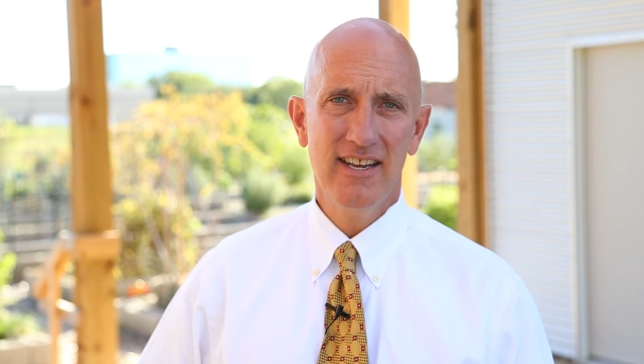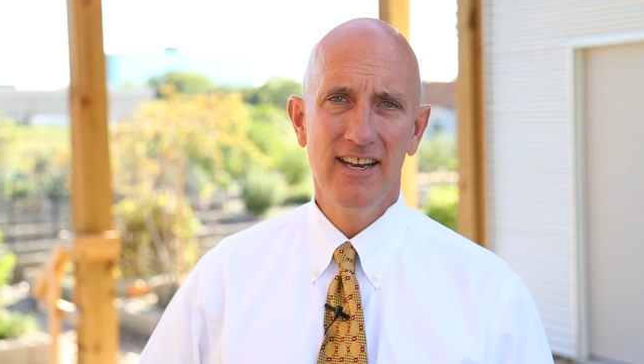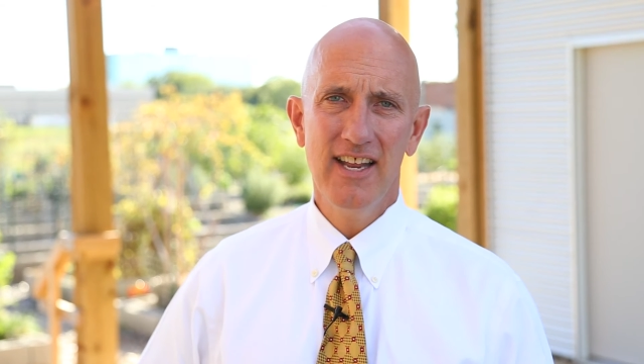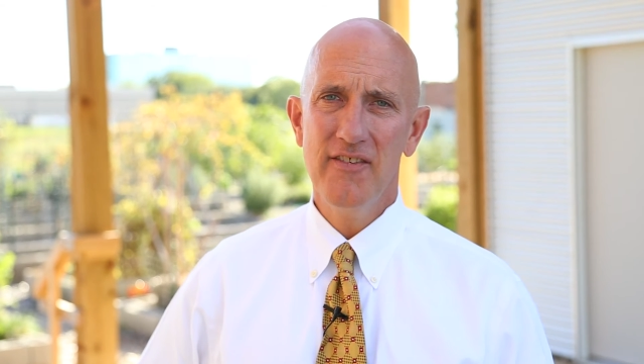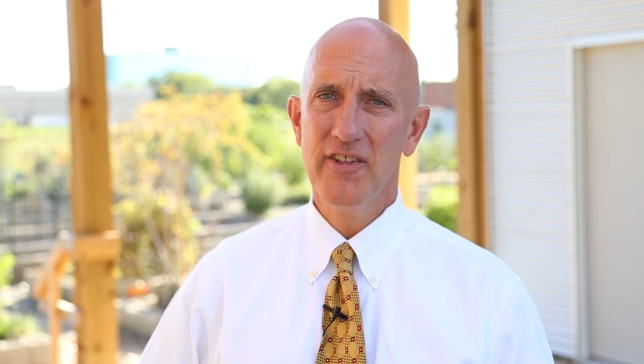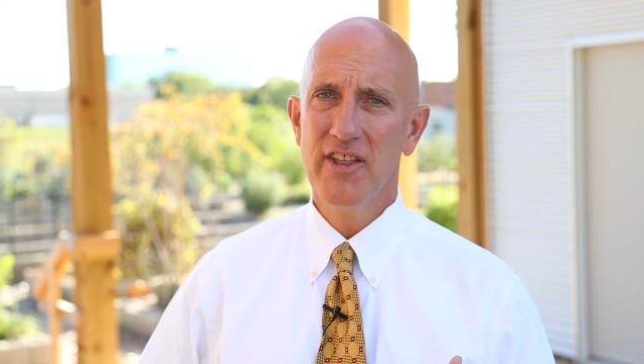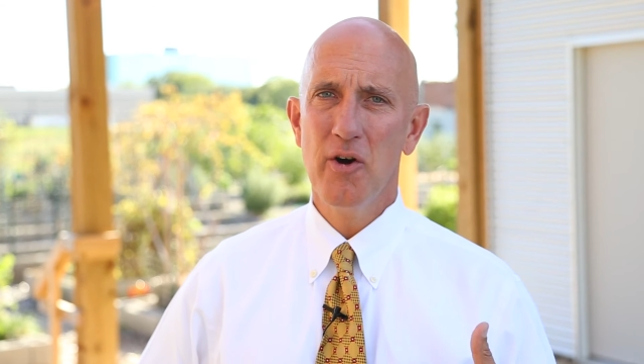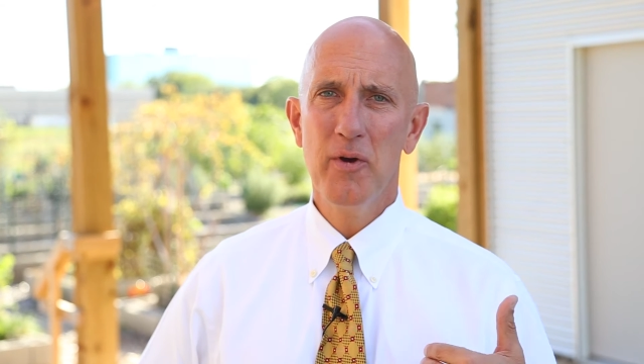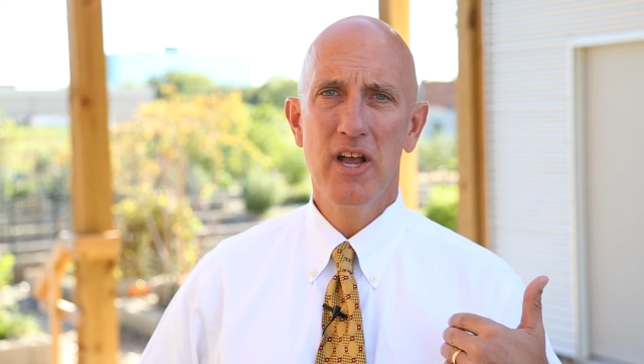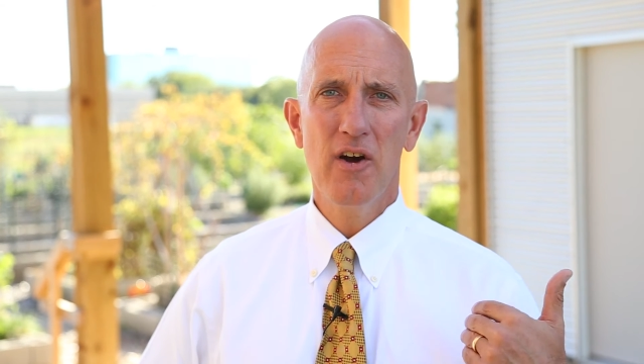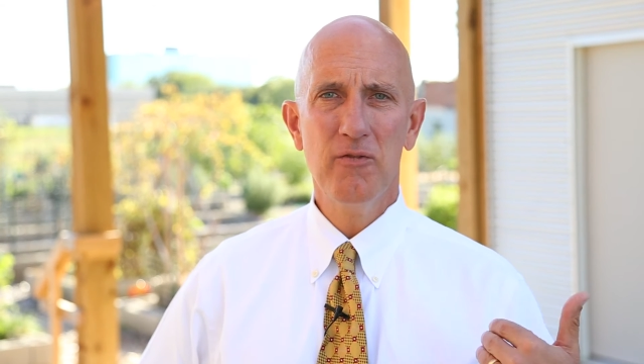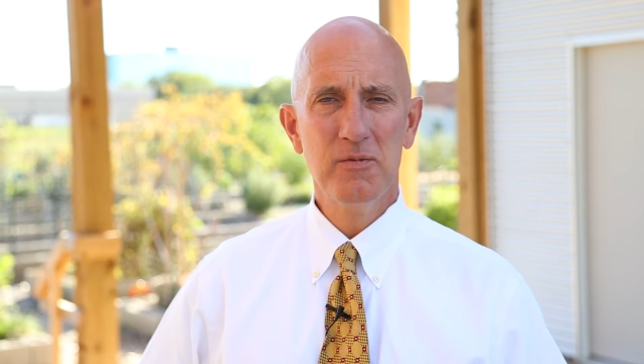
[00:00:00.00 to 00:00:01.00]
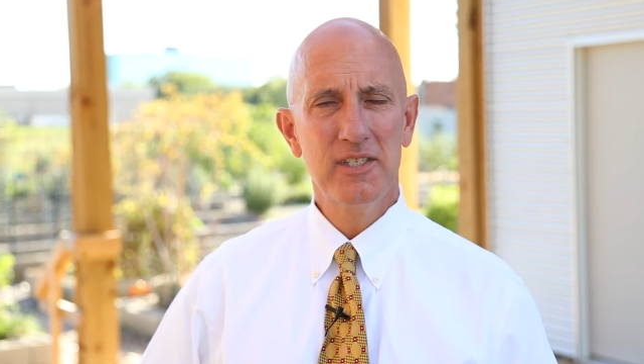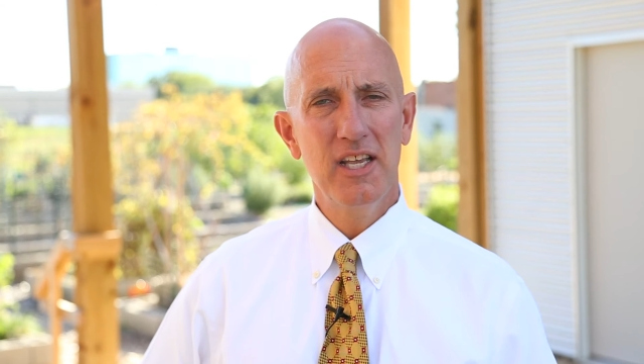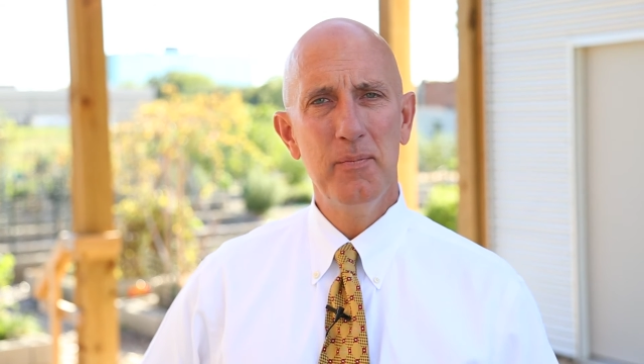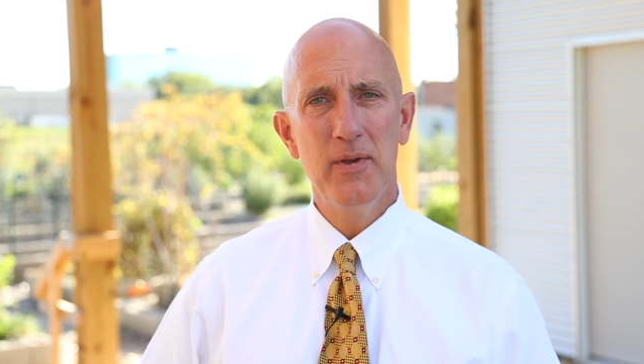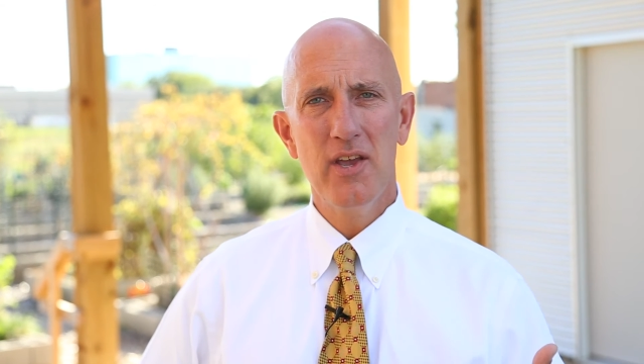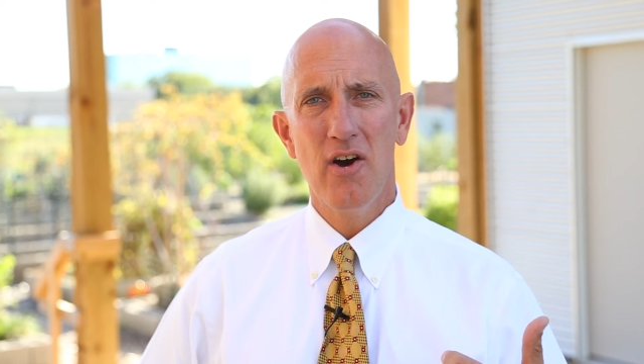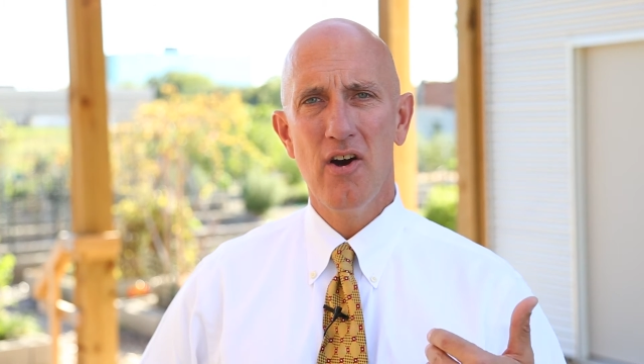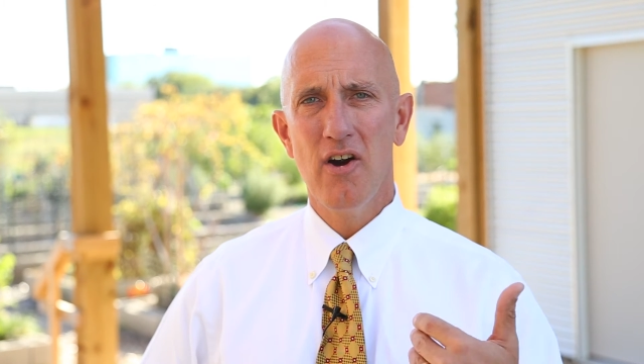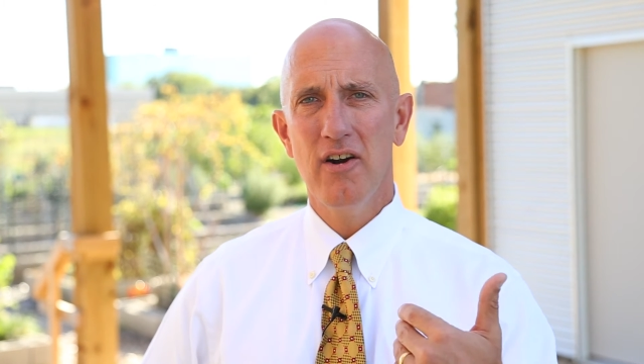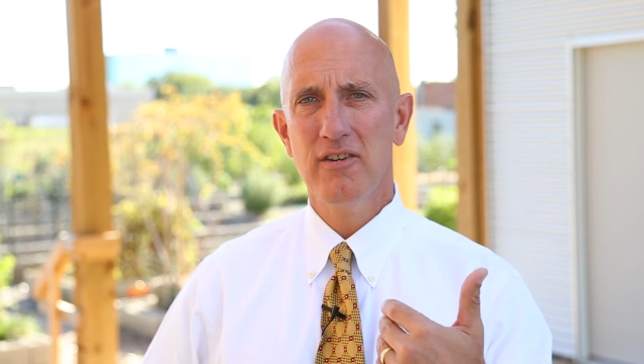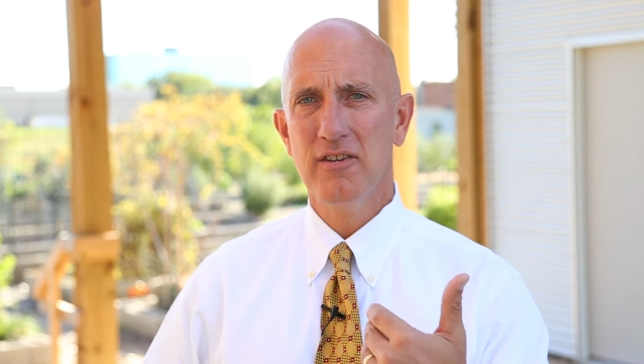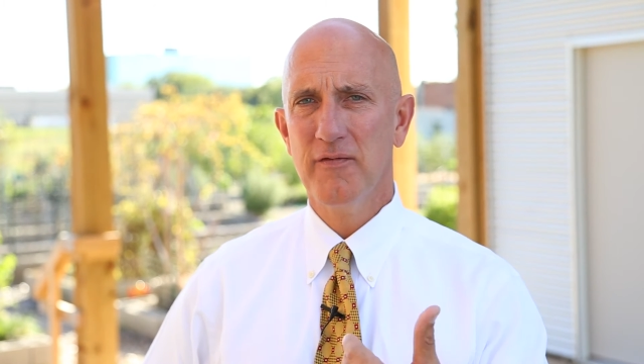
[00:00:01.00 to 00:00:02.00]
And even though we go from
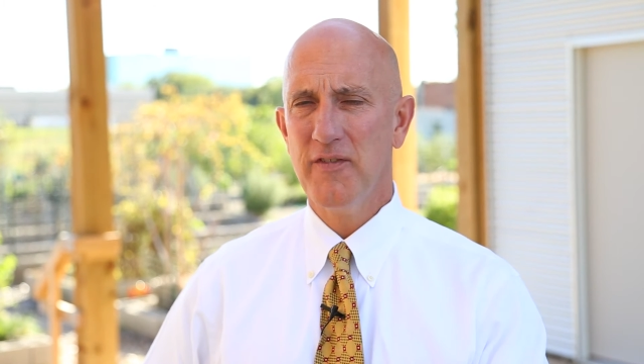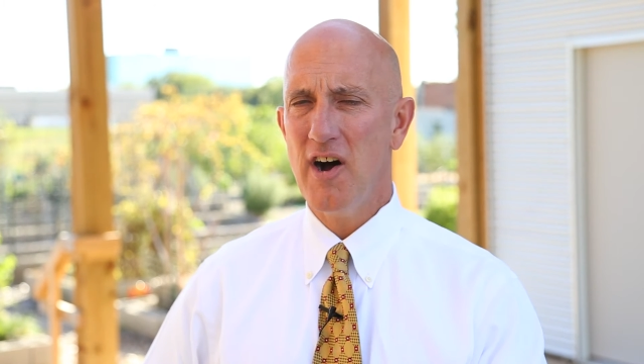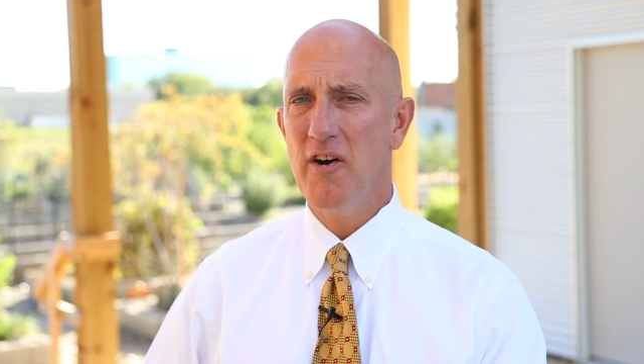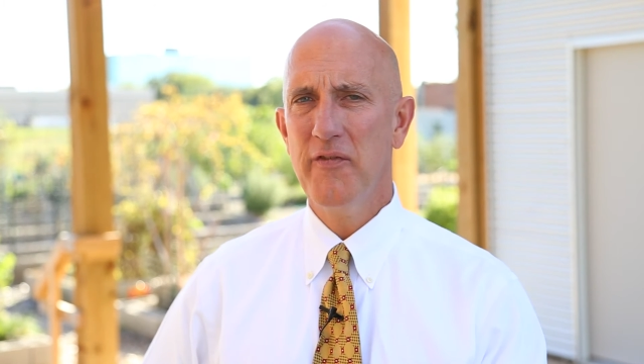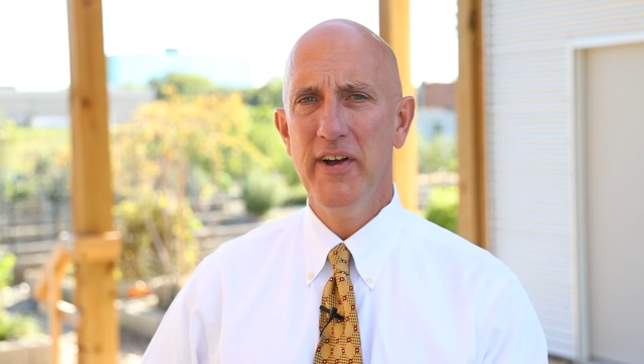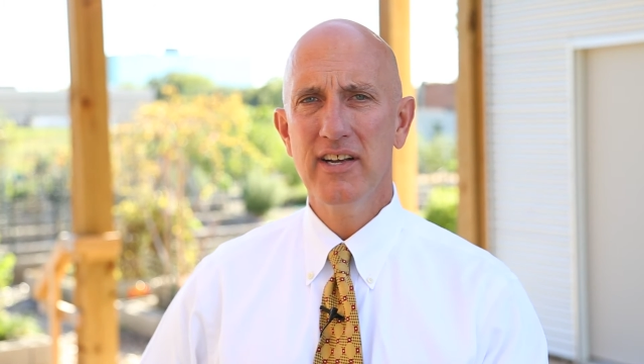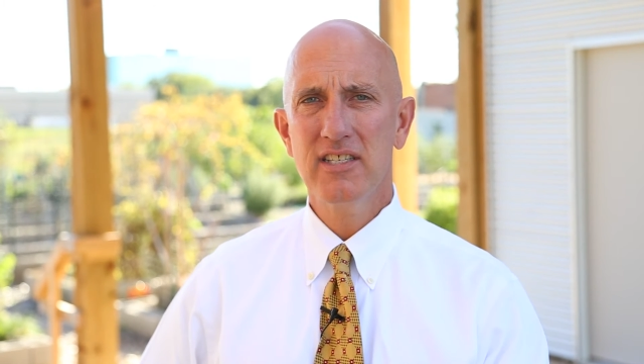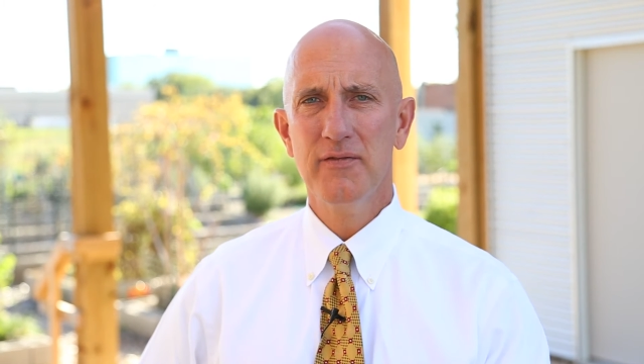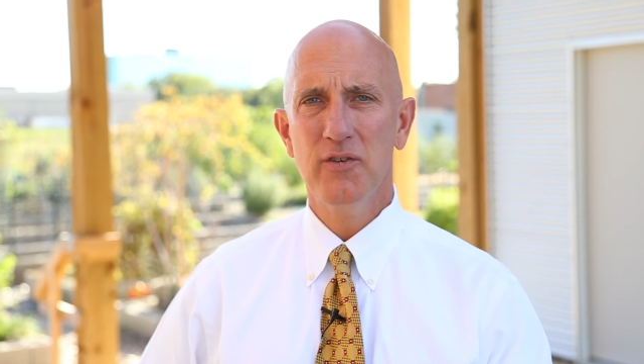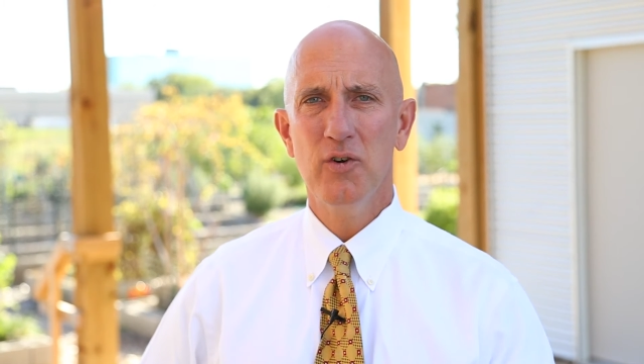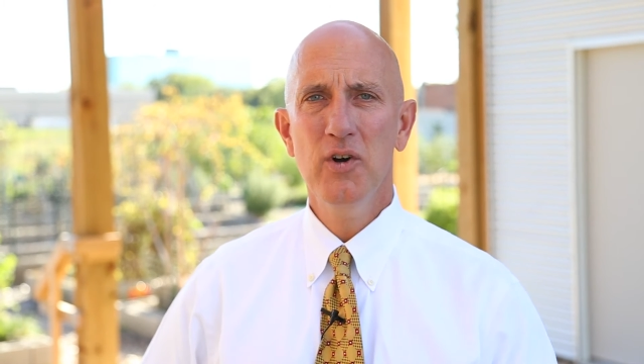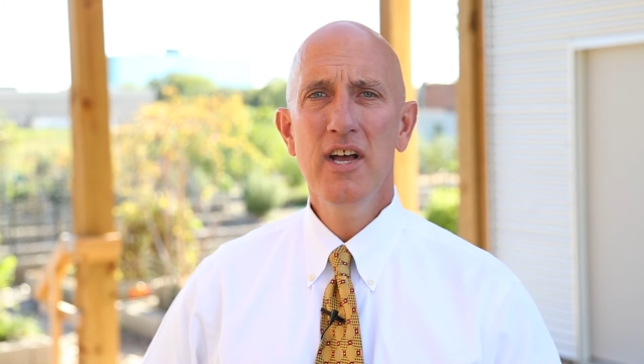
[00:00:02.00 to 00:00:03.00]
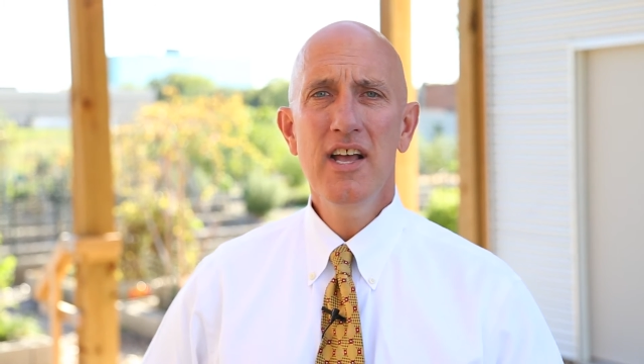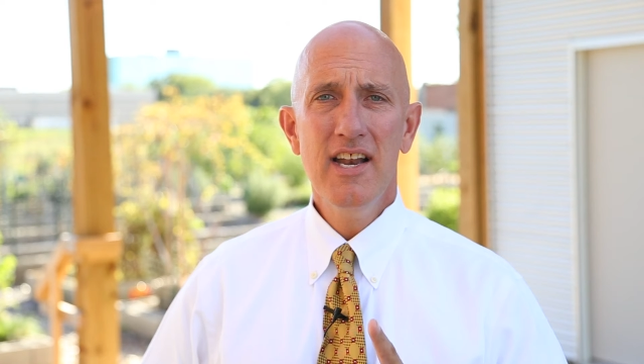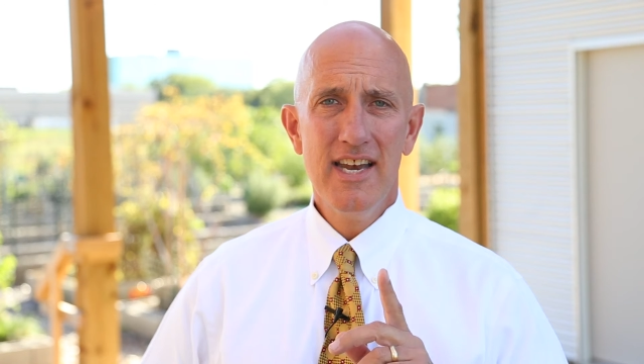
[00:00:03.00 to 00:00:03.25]
CPR to Fall Festival,